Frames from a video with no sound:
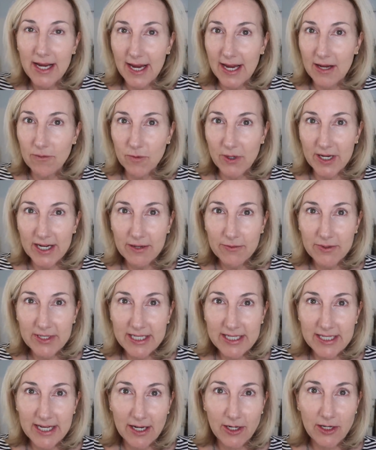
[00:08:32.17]
and what I
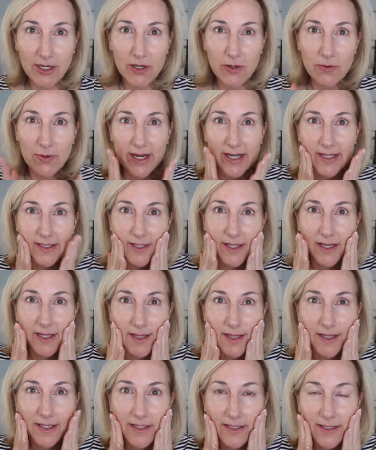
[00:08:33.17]
would tell you is
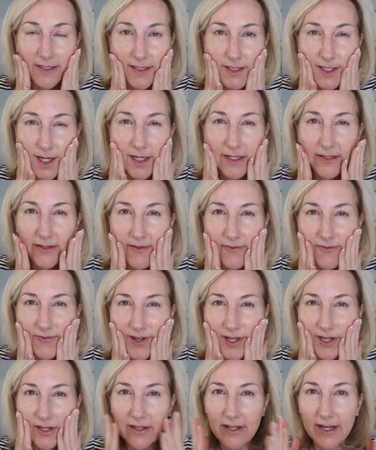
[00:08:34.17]
that this does
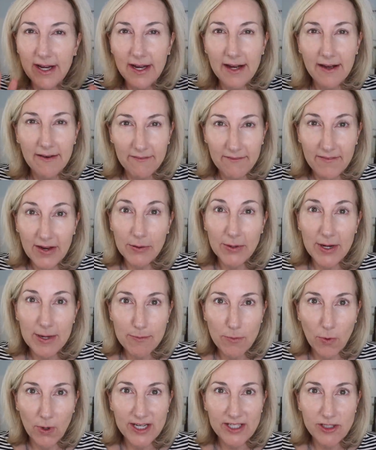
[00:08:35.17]
feel very
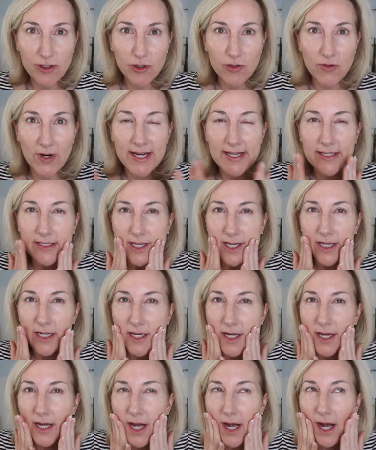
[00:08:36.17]
moisturizing.